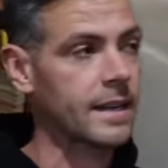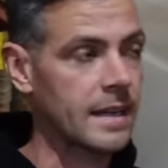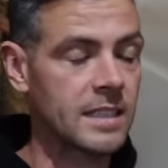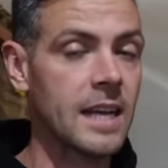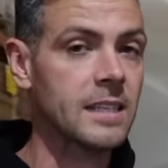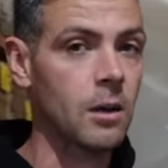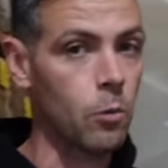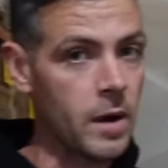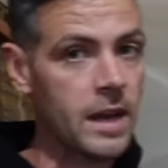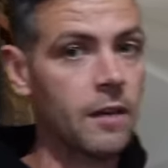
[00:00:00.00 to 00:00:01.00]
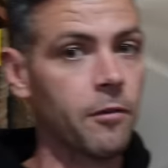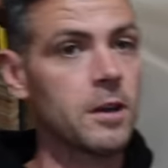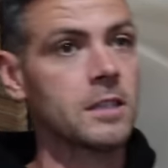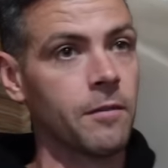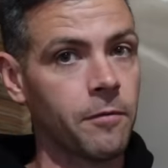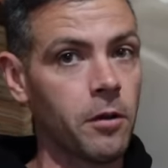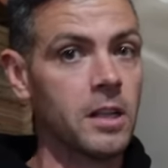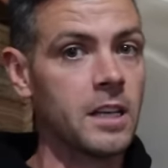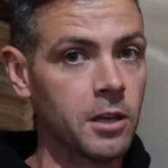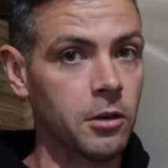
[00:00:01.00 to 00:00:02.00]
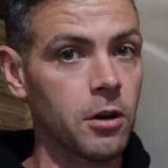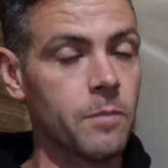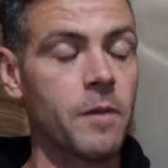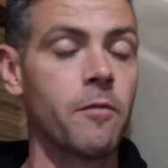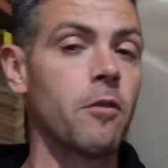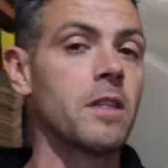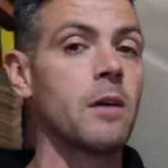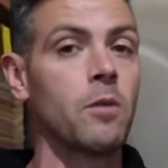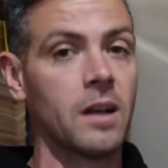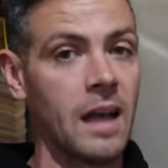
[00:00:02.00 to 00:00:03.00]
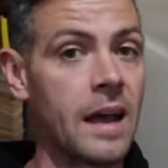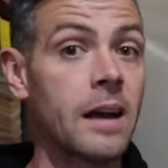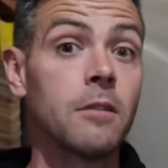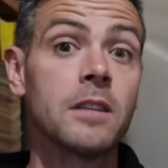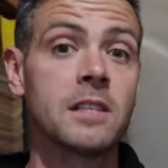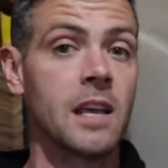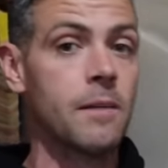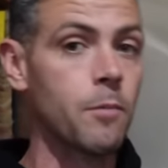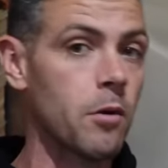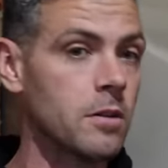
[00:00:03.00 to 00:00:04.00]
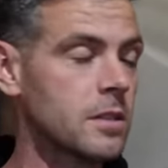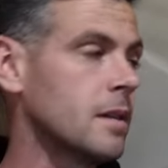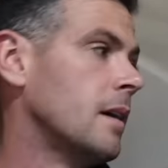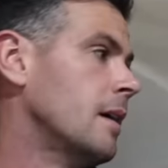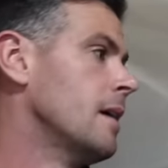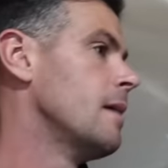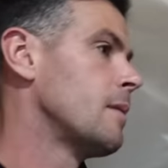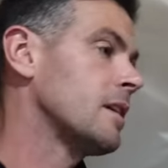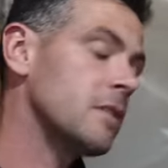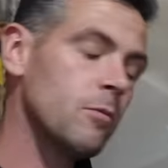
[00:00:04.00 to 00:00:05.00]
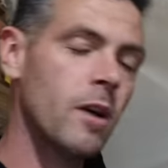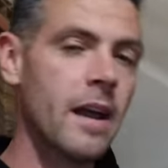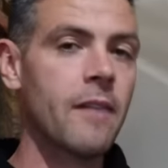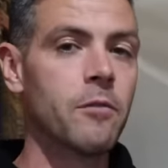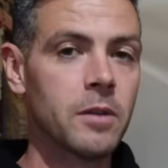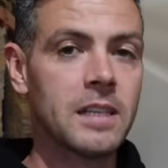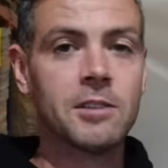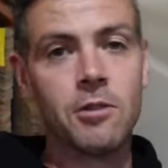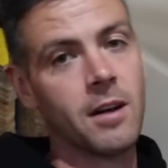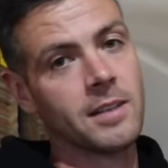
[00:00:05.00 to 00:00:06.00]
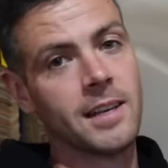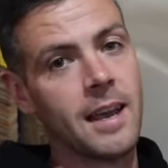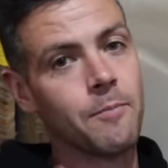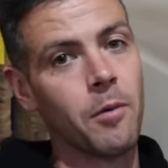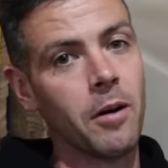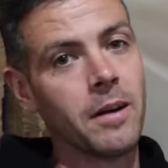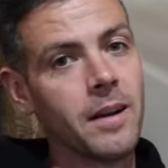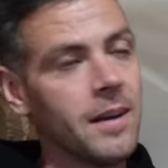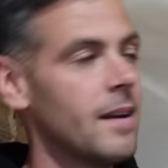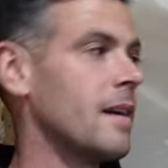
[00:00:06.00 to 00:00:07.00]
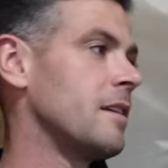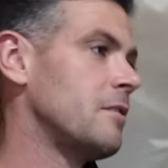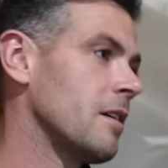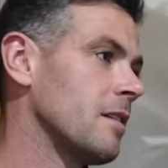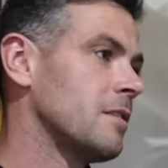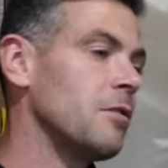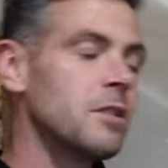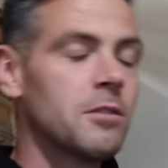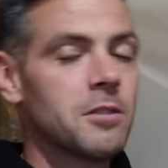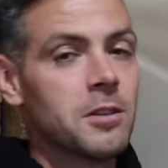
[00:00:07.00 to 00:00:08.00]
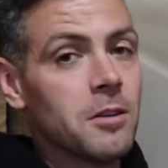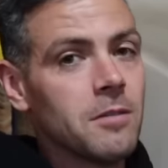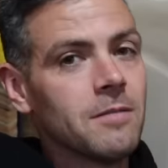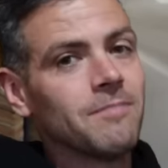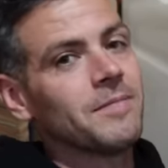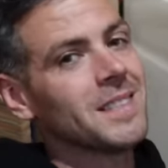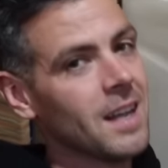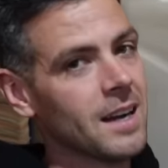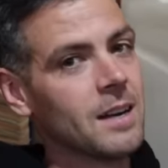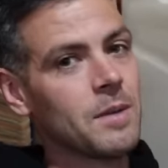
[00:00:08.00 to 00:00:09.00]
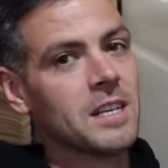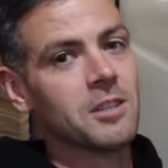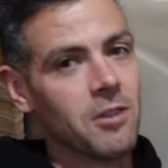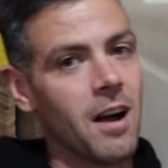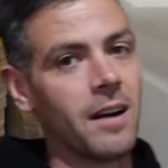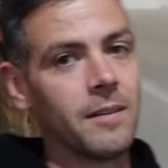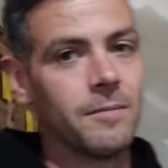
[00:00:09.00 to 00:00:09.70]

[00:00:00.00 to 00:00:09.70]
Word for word: It takes a week for it to fully cure before they will cut out the skateboards, because you want to have a really strong skateboard. You do it too soon, it's not going to be as strong.